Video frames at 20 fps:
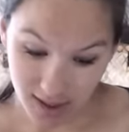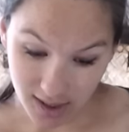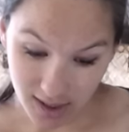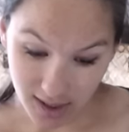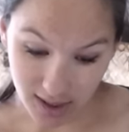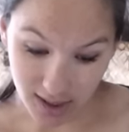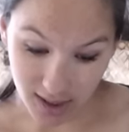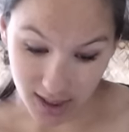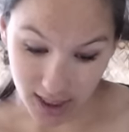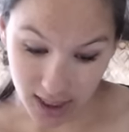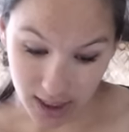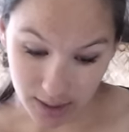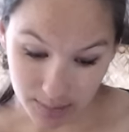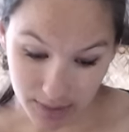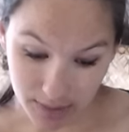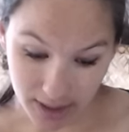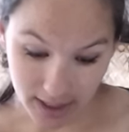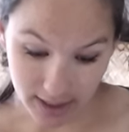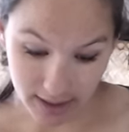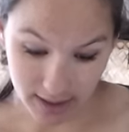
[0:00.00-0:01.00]

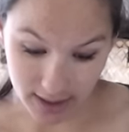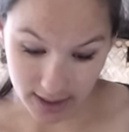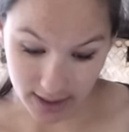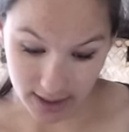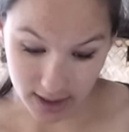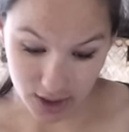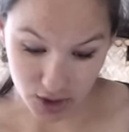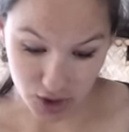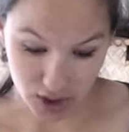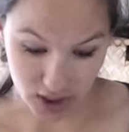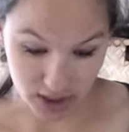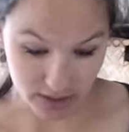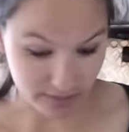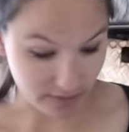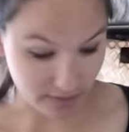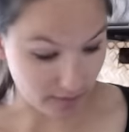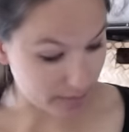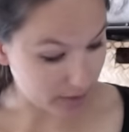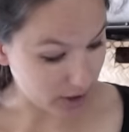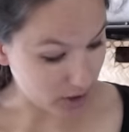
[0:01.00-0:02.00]
I think she's
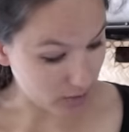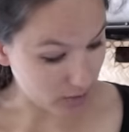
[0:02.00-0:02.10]
from the